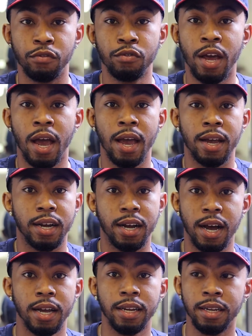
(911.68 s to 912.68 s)
not
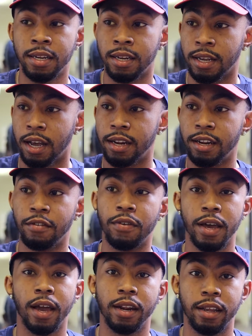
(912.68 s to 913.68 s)
cutting enough
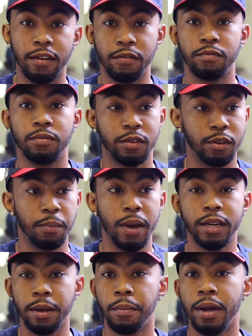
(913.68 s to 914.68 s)
head to
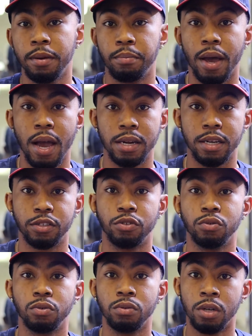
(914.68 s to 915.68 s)
make the money back that
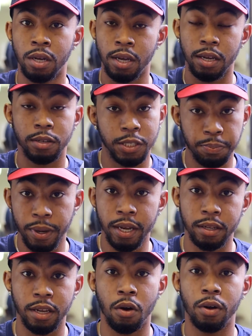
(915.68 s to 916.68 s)
you
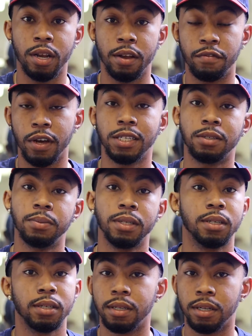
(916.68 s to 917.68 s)
spent on an
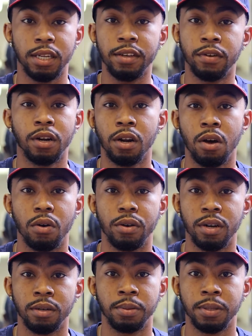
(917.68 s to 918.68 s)
investment, leave it alone. You
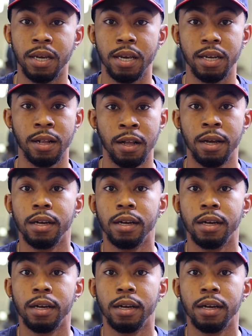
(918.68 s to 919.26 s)
know what I'm saying?